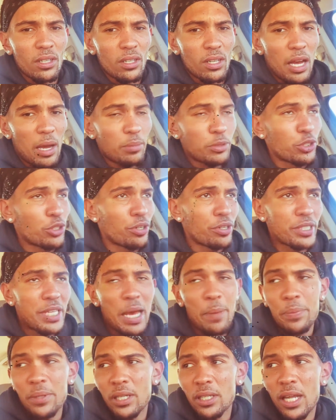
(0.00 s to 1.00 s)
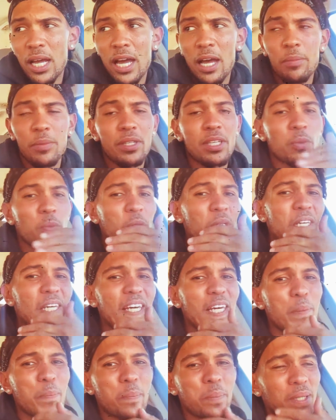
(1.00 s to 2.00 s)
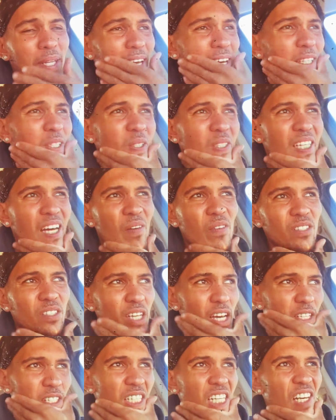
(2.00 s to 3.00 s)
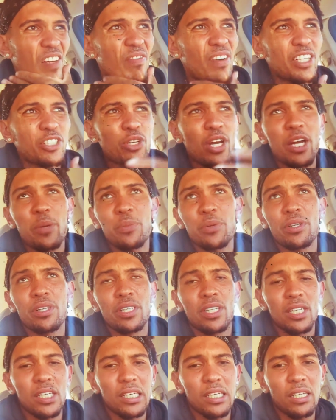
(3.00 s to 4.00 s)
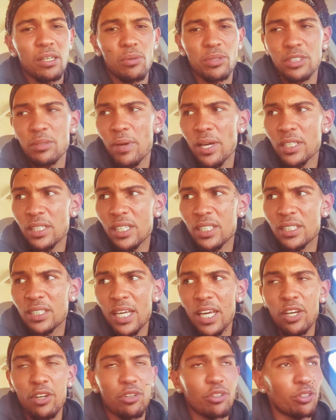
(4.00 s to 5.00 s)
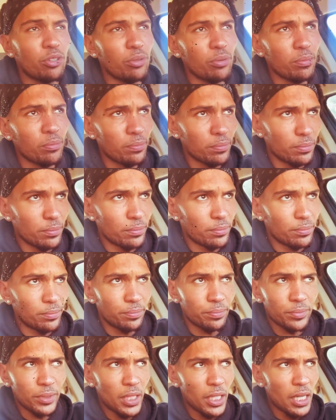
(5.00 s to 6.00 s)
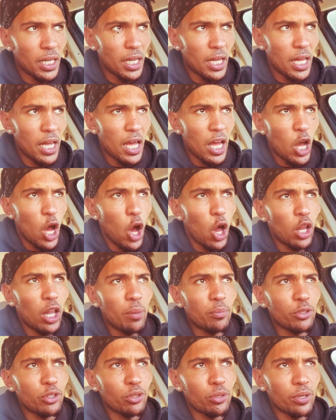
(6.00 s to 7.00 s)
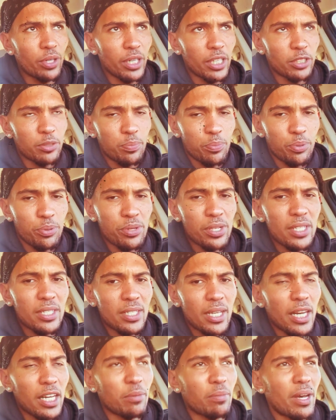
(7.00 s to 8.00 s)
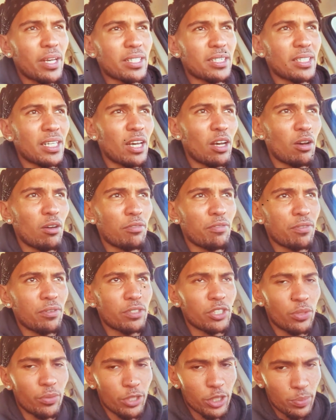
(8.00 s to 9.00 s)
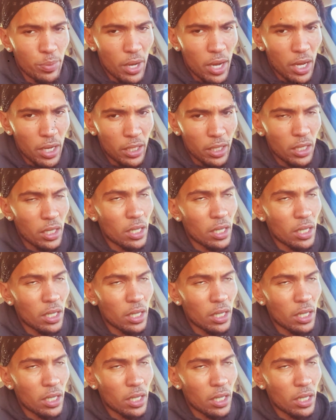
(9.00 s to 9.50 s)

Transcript: I'm sure it's happened a lot because we can't plan those conversations. If I try to predict what somebody's going to say or do, all I'm doing is pre-setting myself to respond.